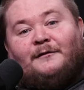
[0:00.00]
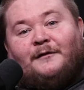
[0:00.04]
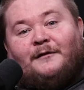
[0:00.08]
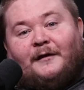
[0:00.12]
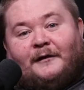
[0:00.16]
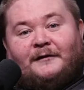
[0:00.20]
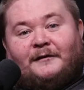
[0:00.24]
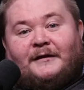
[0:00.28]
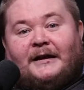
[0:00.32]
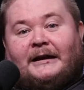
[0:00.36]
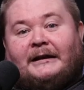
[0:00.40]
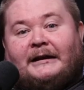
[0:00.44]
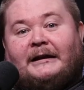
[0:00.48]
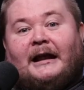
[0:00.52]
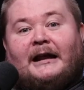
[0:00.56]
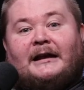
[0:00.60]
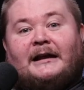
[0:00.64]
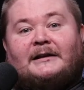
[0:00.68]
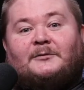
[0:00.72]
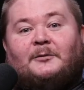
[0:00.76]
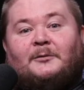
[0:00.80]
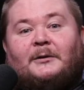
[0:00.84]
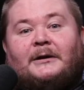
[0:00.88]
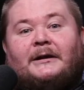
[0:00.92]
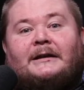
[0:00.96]
a 15
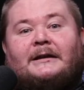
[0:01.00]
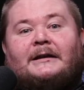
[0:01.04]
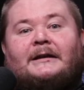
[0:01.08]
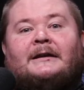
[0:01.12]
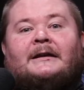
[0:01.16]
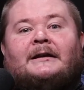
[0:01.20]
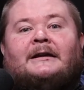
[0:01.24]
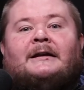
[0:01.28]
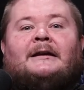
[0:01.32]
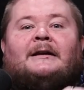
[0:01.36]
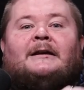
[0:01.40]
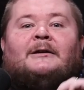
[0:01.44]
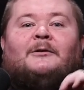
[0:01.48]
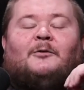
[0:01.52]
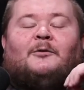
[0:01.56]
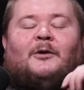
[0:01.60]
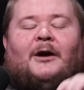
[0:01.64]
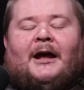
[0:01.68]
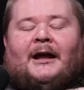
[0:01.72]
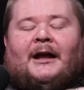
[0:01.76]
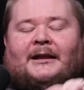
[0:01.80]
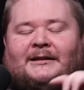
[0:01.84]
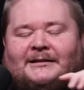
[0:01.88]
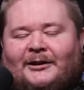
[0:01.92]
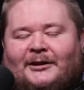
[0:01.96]
last week.
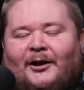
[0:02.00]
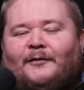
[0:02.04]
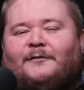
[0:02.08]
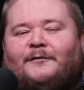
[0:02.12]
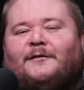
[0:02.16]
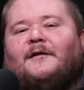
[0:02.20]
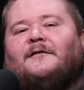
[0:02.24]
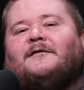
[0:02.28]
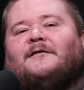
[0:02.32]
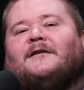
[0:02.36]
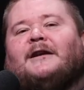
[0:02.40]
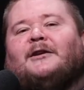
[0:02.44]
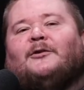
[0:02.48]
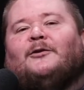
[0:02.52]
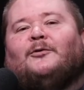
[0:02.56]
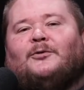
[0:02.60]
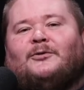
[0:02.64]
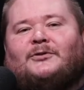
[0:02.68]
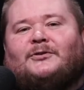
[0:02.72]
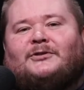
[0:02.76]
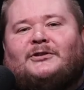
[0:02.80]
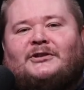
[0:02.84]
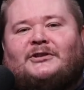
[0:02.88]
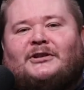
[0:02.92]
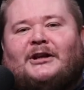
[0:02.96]
That's not 15
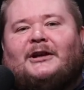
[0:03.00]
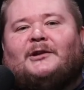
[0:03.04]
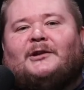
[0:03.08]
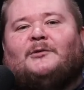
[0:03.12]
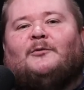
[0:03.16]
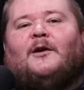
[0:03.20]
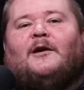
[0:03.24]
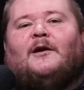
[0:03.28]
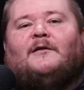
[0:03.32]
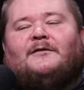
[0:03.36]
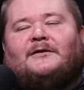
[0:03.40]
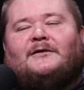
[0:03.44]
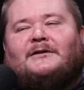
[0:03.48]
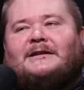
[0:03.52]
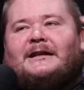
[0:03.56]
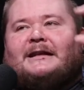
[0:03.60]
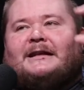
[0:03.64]
orders of chicken and waffles.